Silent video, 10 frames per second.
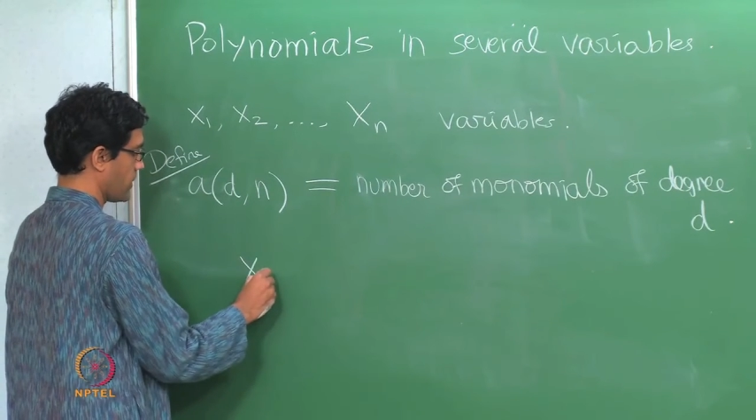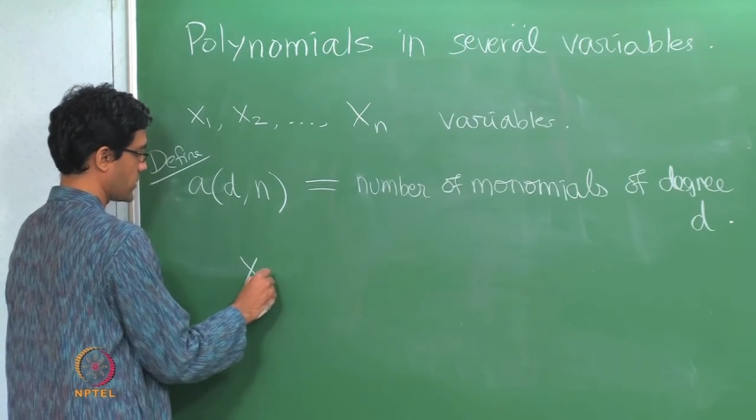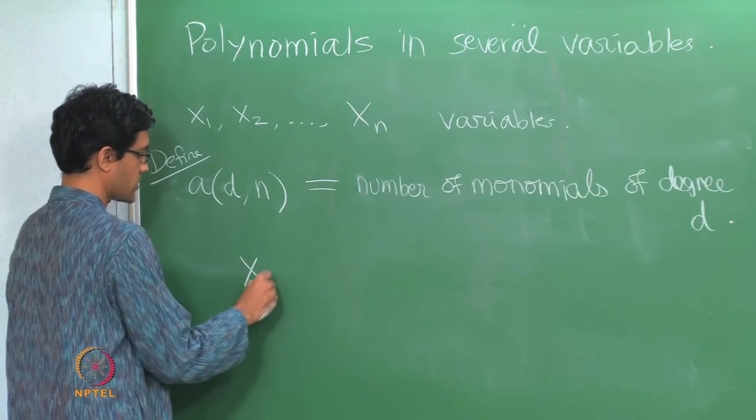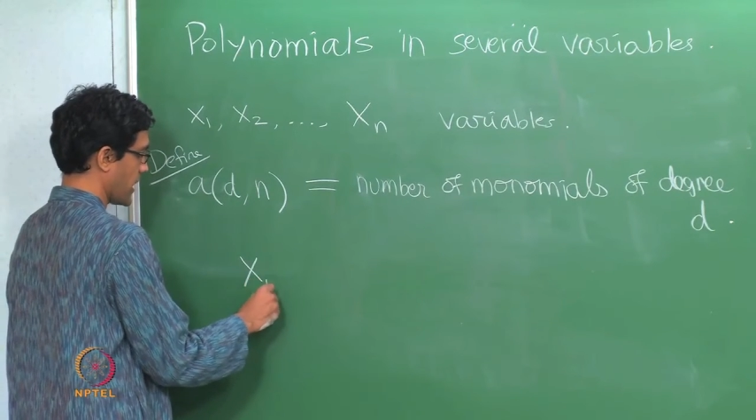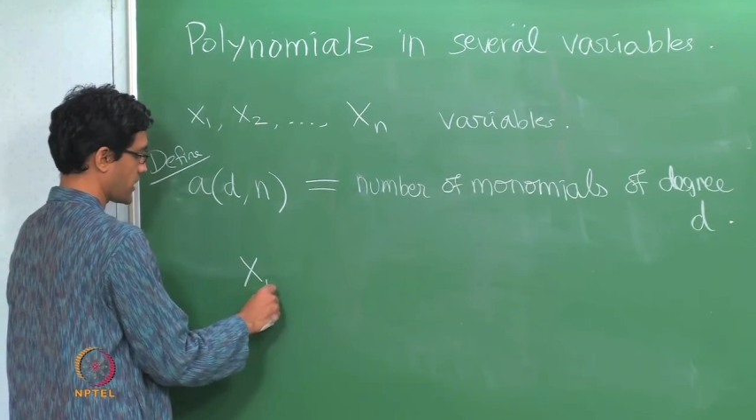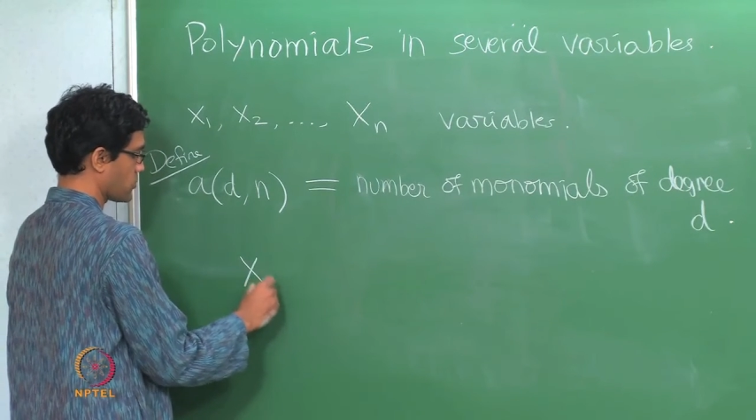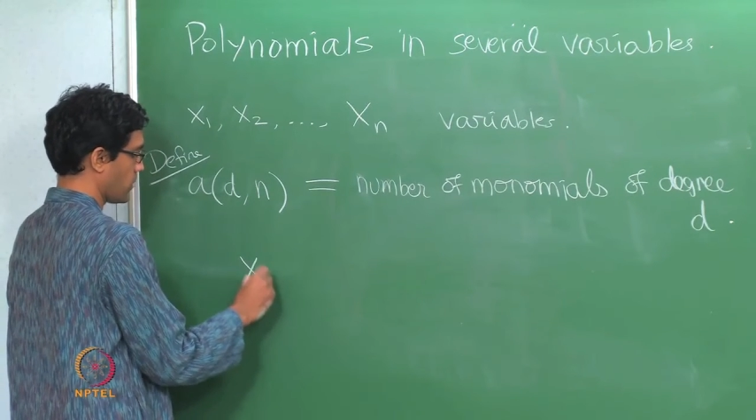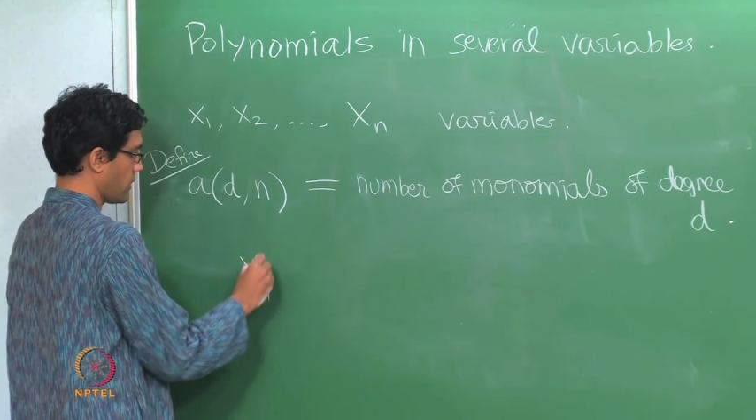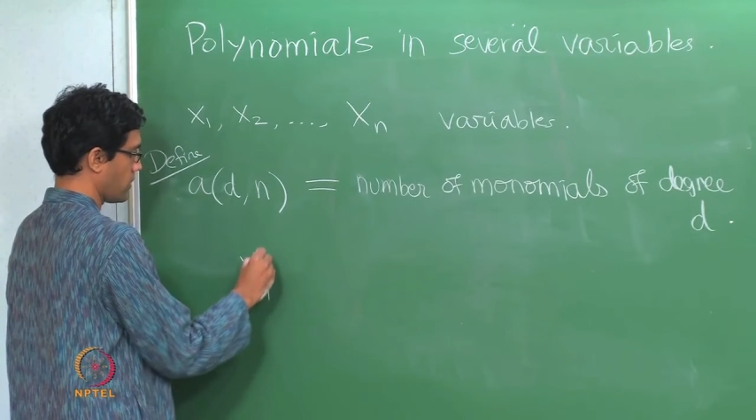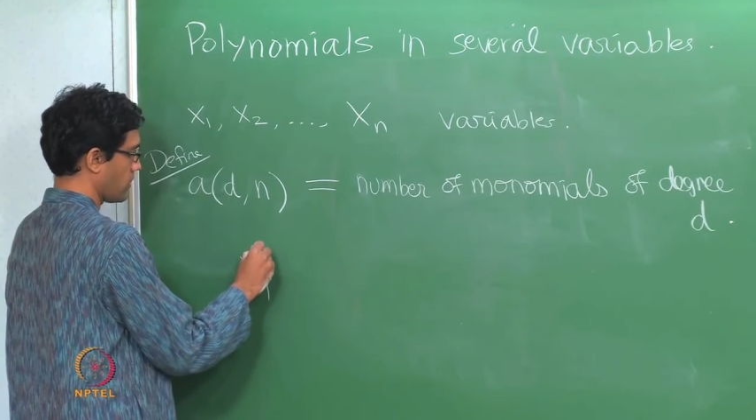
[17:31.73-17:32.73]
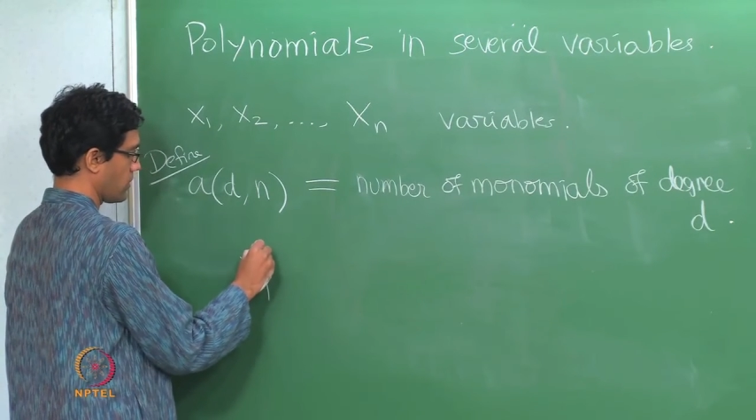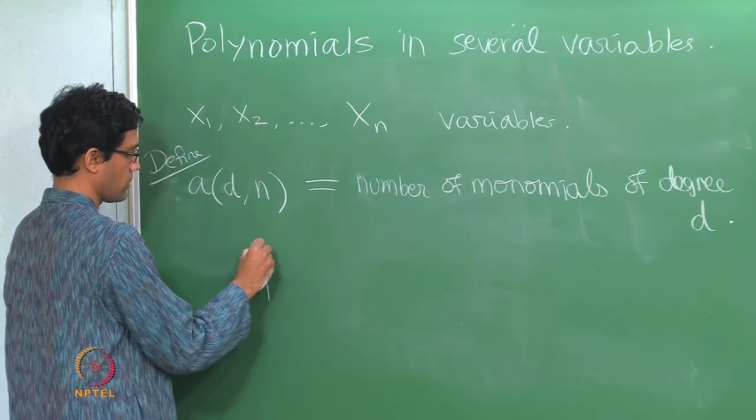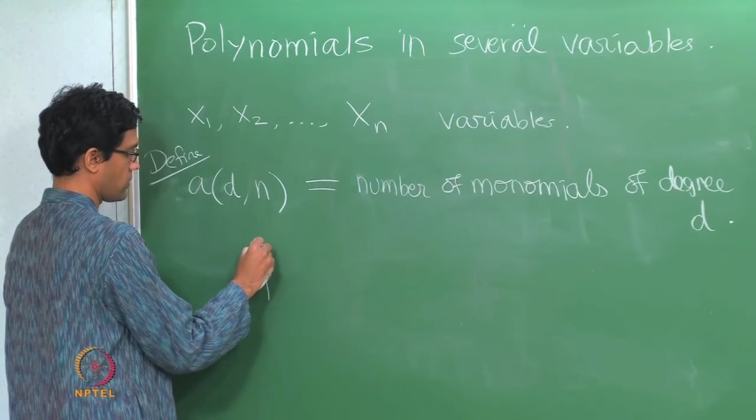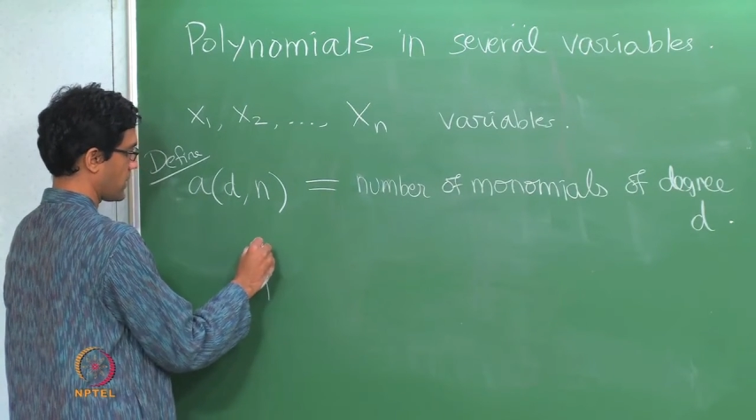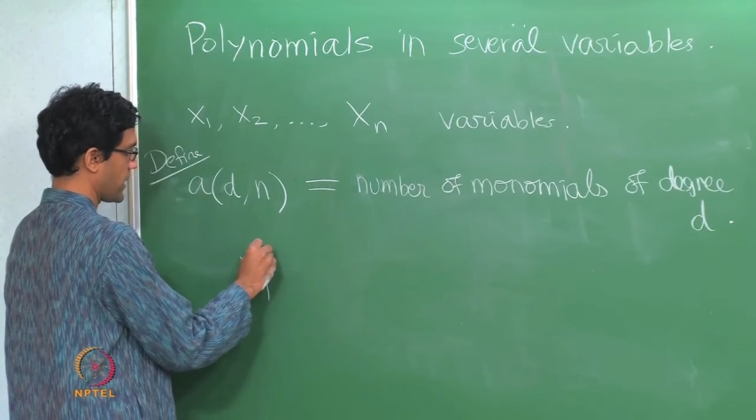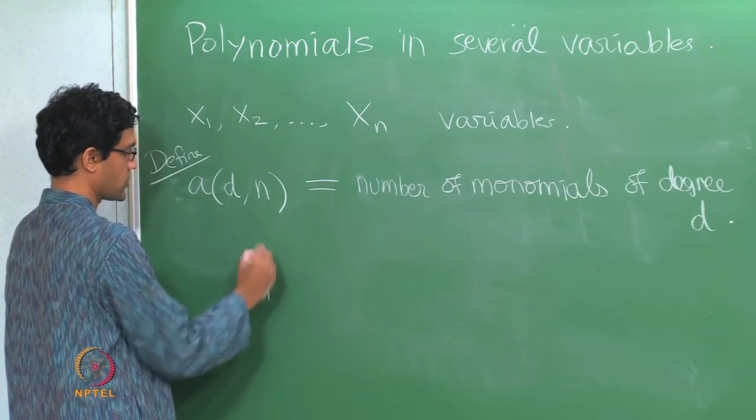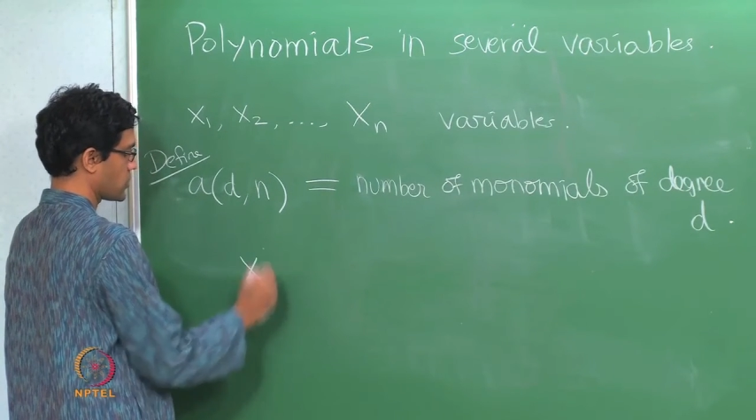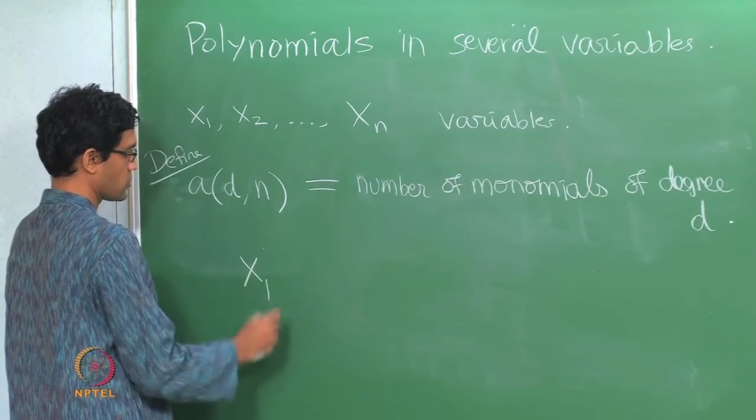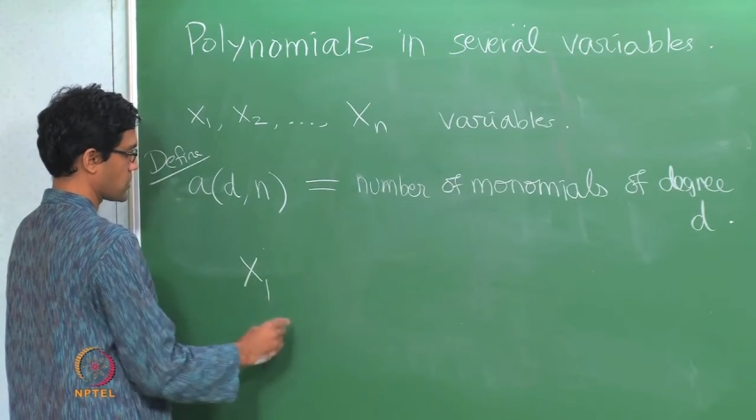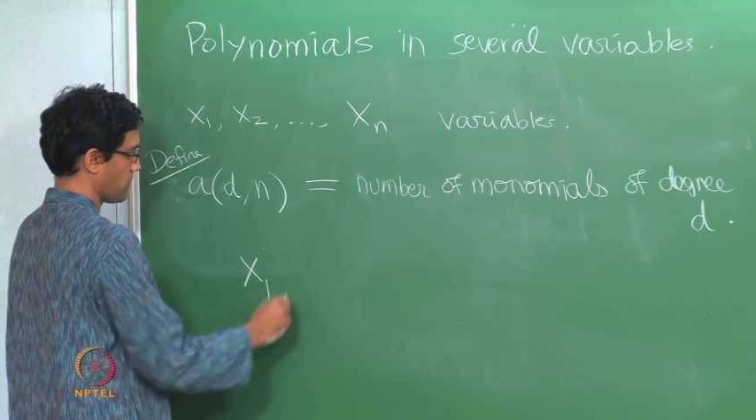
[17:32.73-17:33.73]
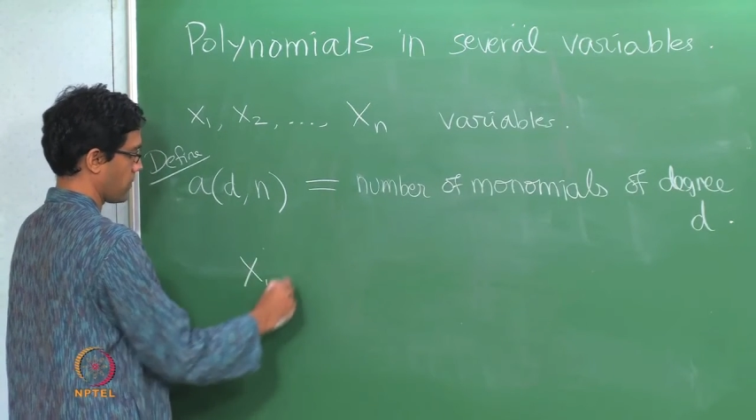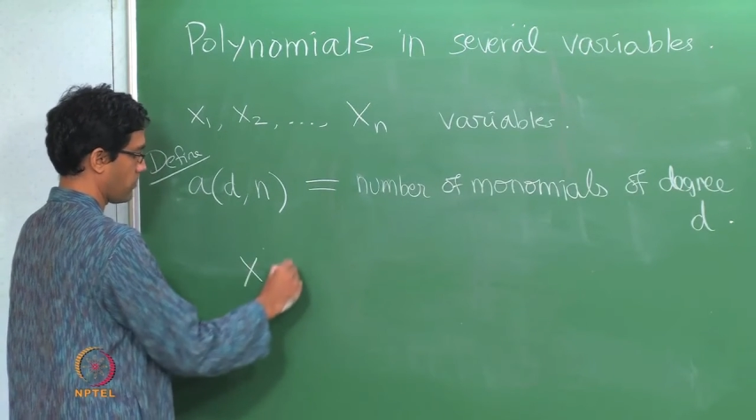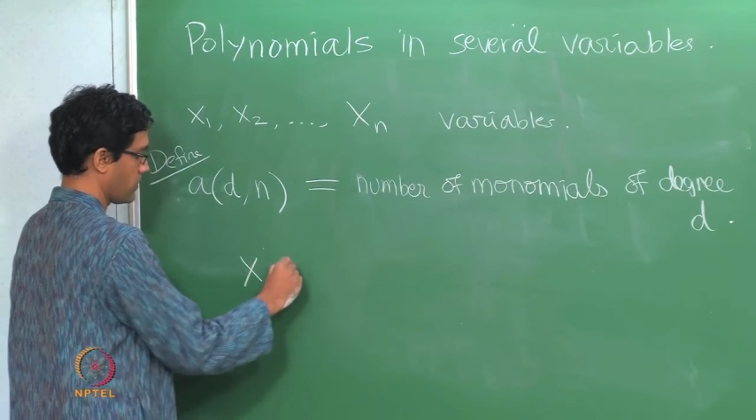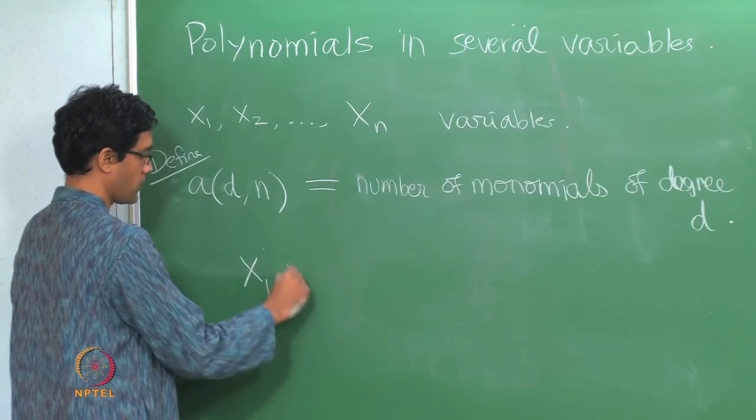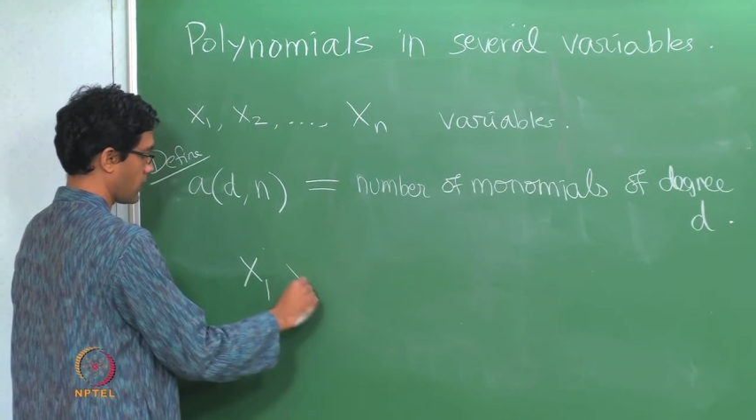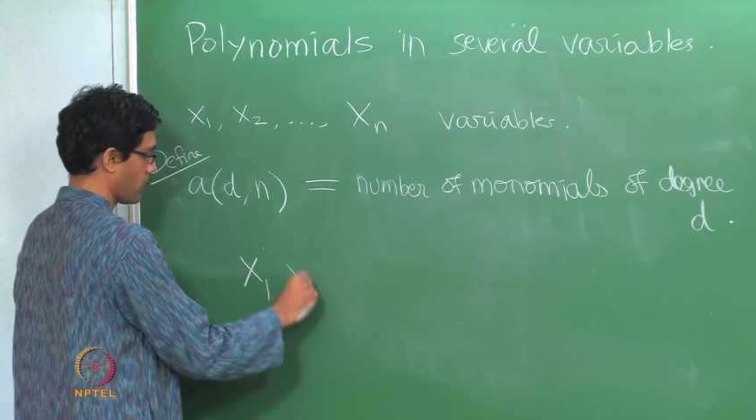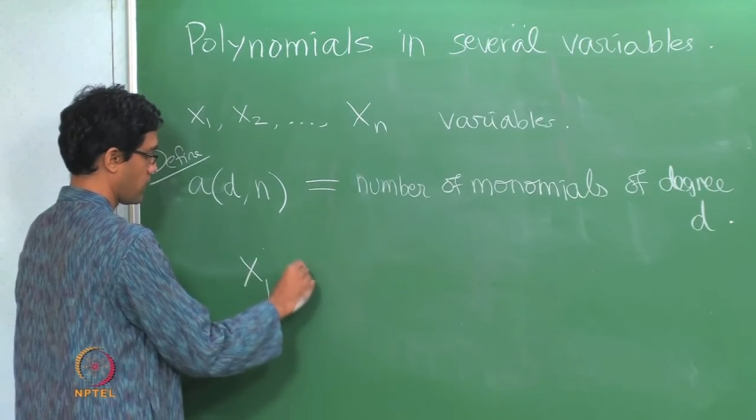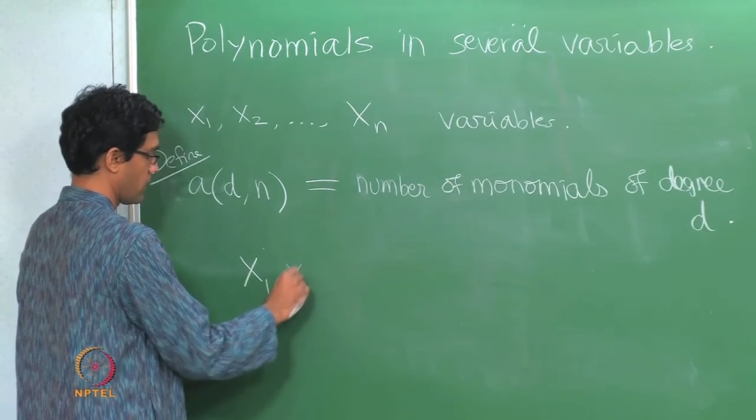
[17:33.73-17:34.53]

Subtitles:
it is x1 raised to some number,